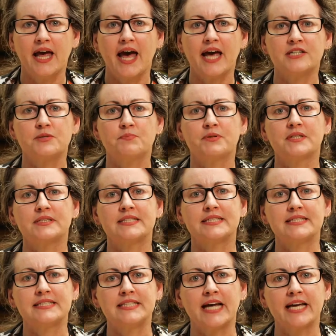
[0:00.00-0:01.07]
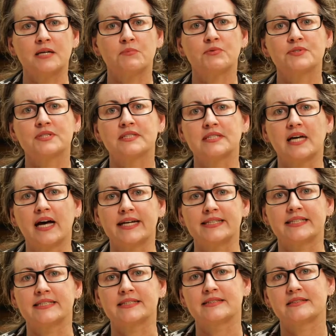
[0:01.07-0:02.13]
and to build sustainable
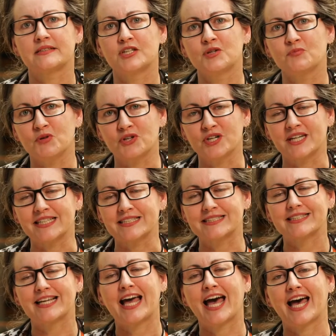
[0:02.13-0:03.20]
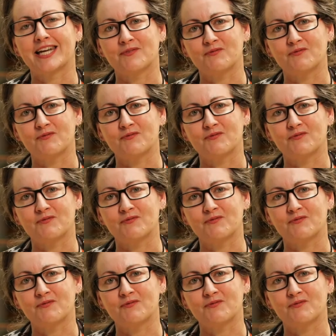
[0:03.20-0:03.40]
societies, communities and